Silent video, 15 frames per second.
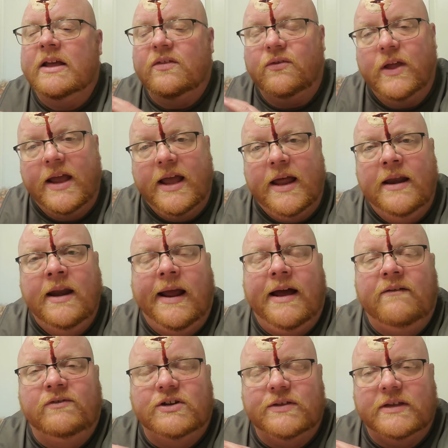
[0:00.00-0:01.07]
Then
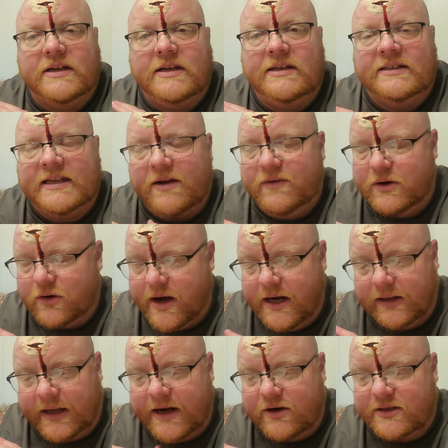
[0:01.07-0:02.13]
after the 7 or
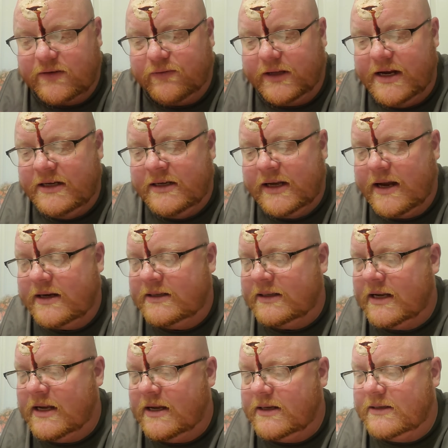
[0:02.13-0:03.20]
8 layers of latex
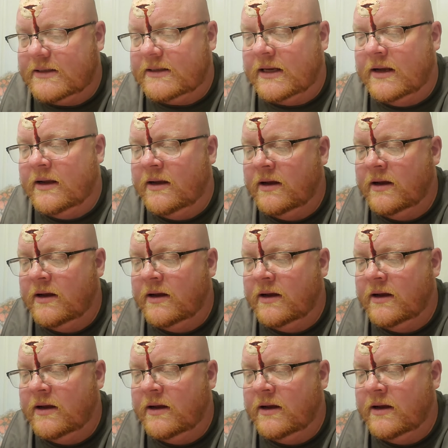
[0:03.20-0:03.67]
is